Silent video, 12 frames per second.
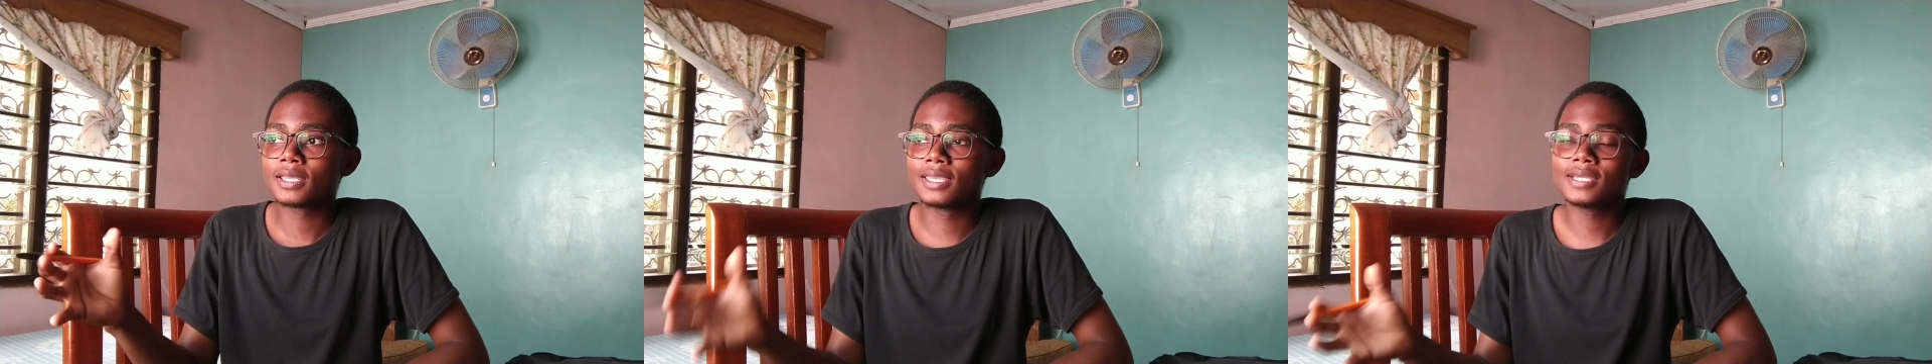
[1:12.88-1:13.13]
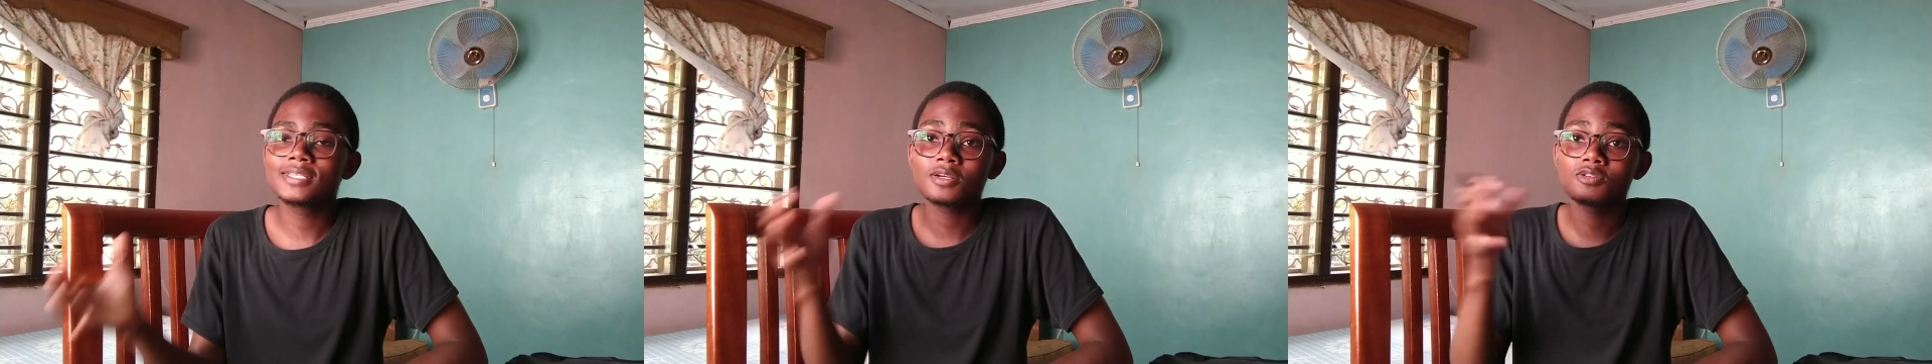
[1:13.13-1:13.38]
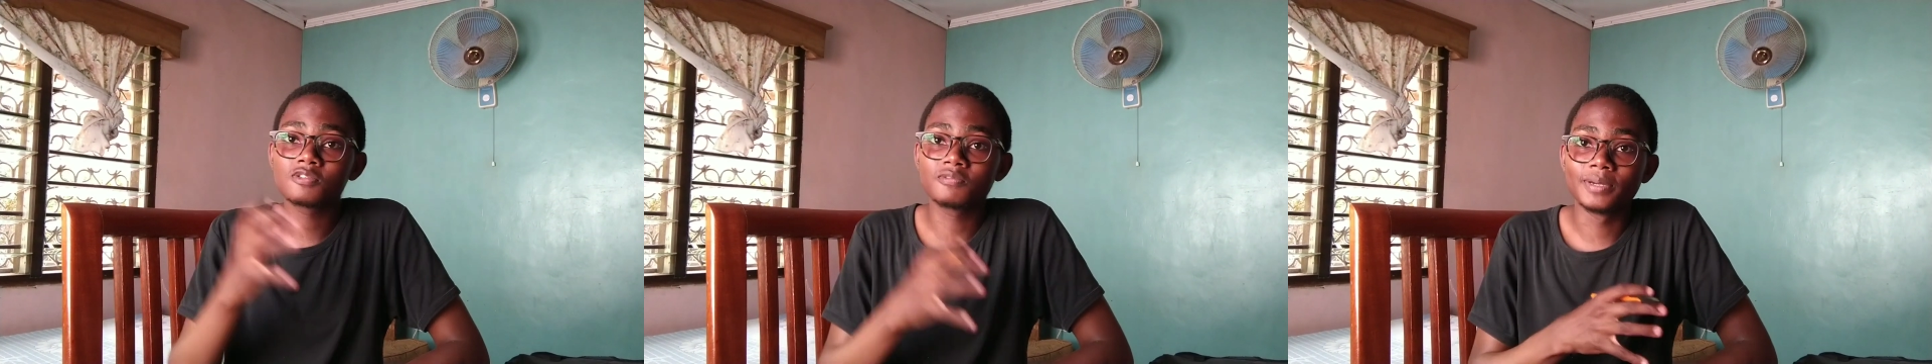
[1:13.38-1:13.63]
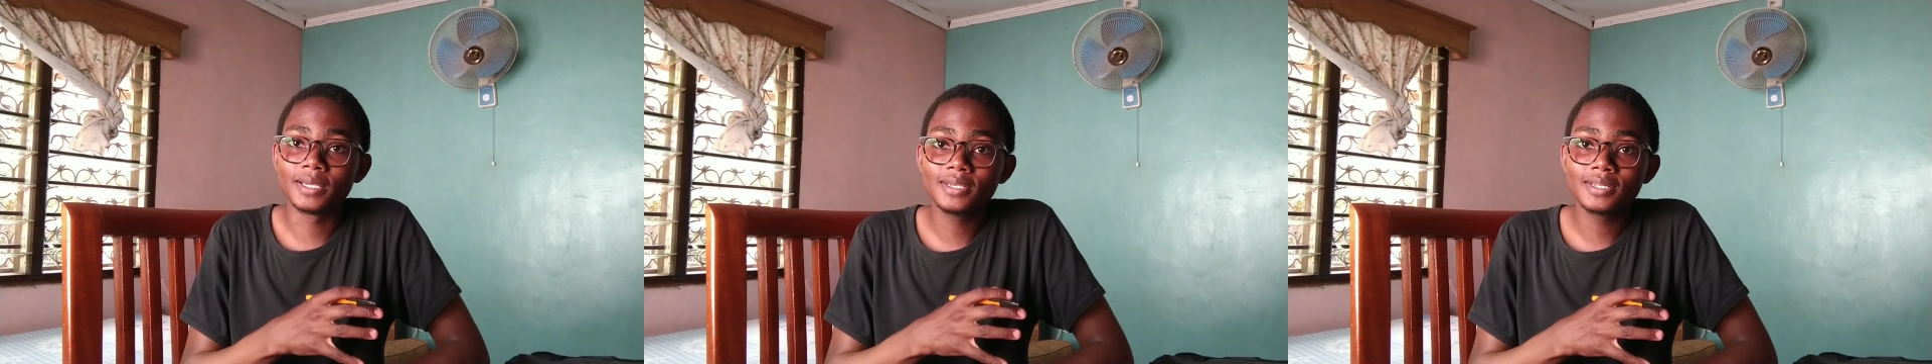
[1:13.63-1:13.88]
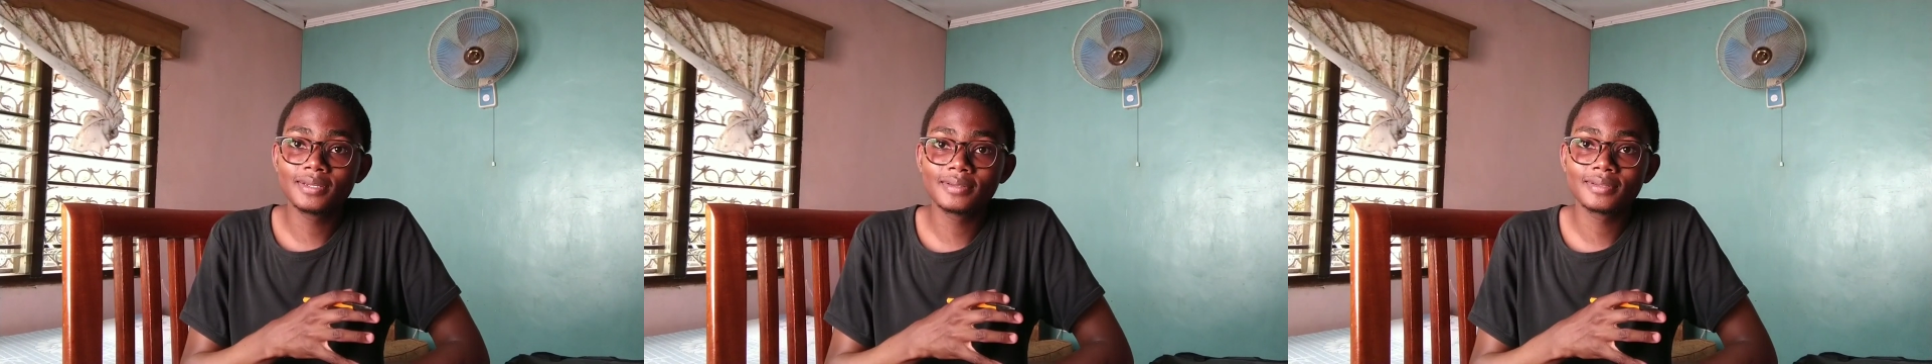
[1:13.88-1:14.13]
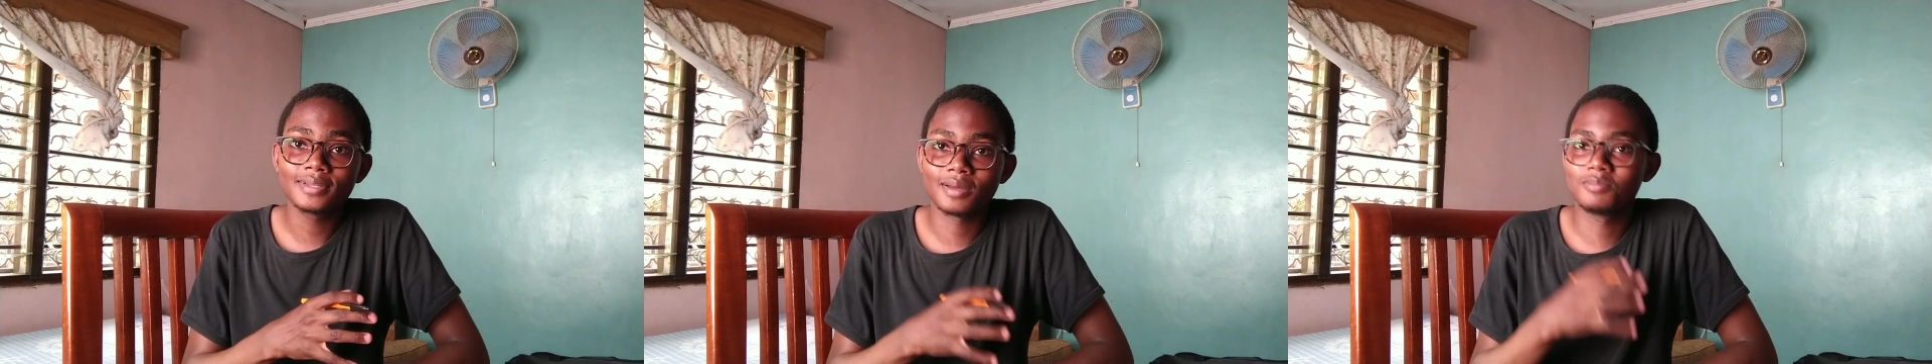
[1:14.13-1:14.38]
Get out of bed.
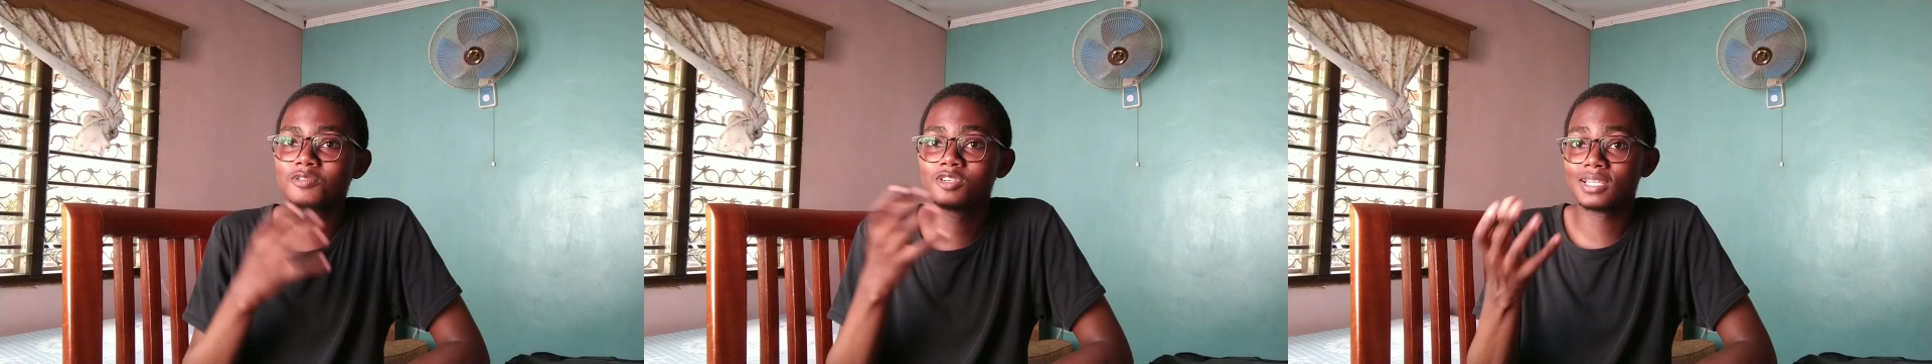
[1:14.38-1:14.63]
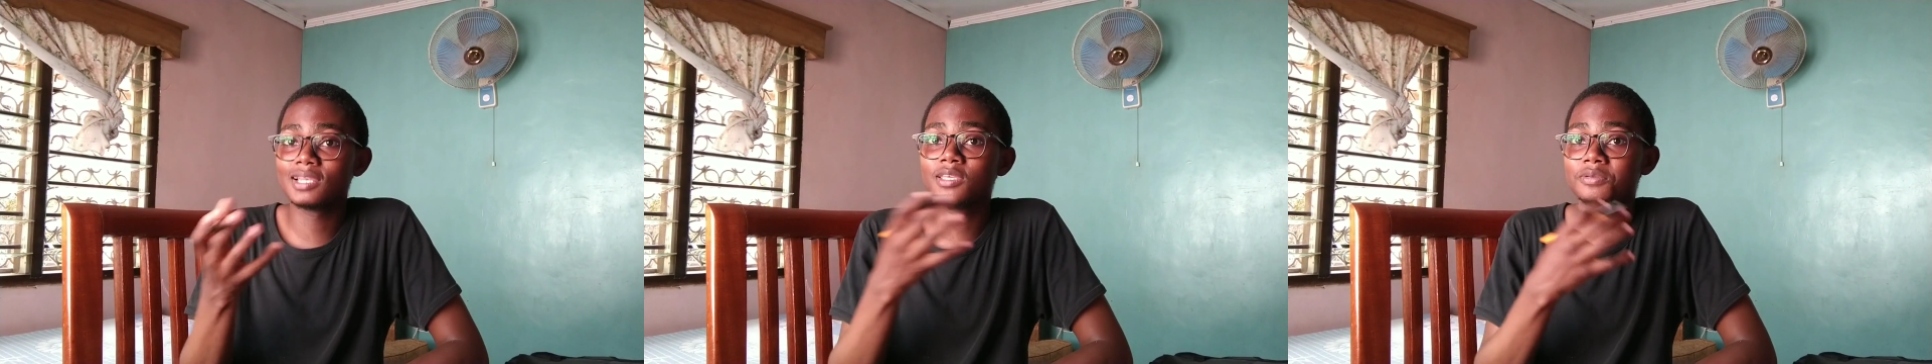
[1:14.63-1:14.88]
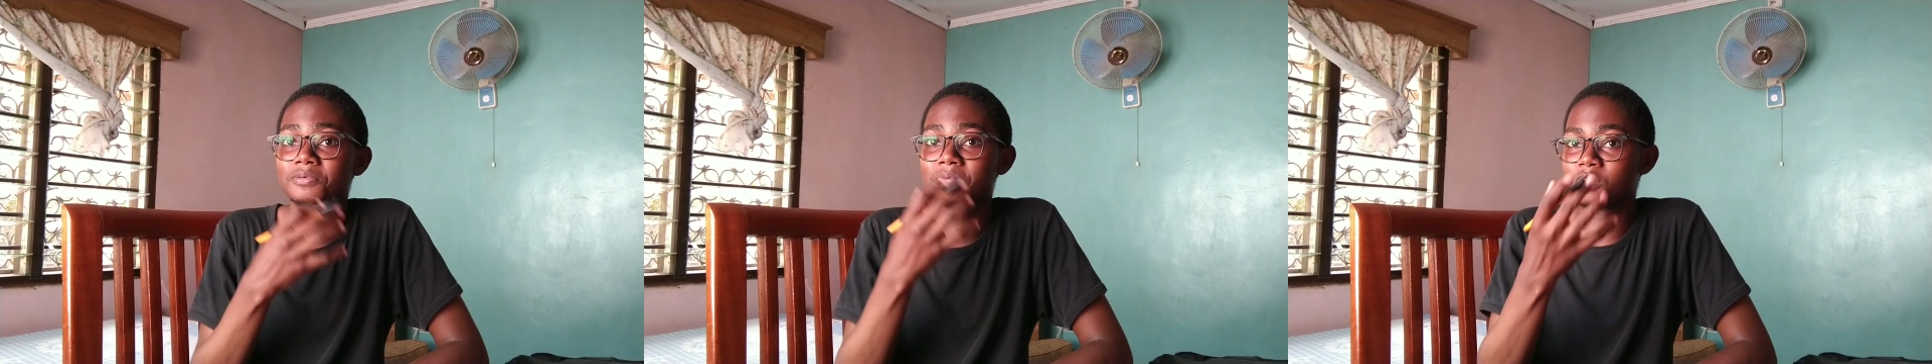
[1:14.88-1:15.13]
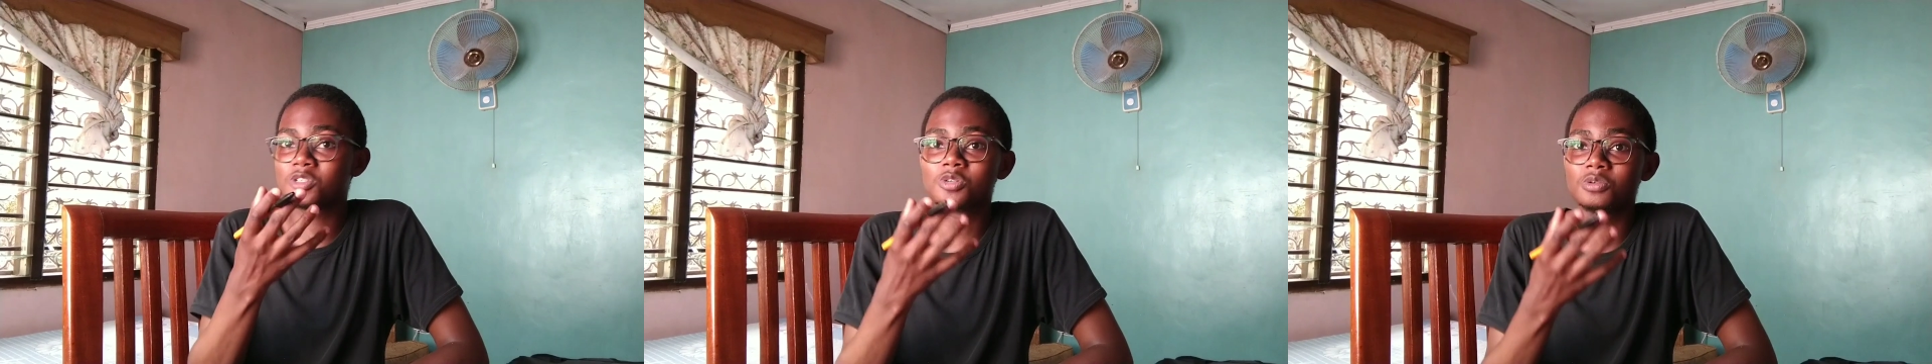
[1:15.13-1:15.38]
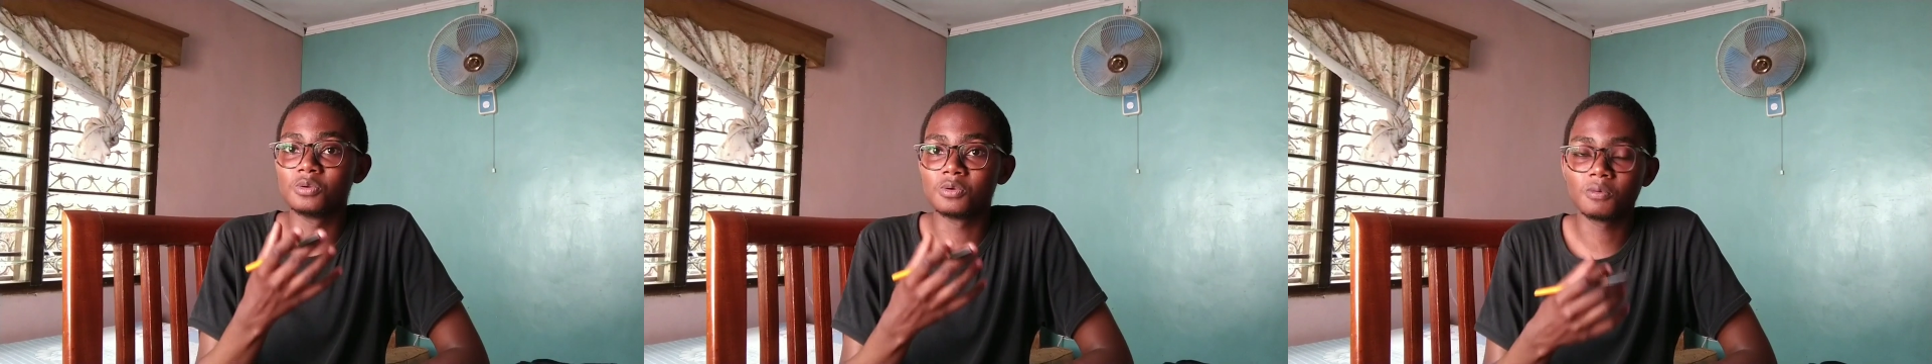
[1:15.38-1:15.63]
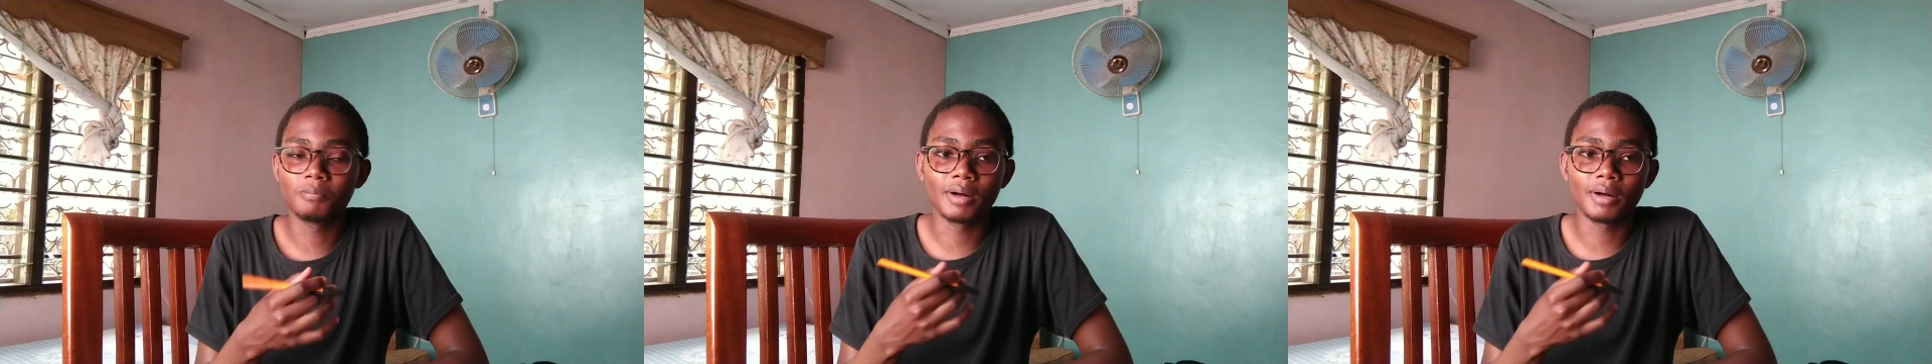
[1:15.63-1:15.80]
I'm not telling you what to do,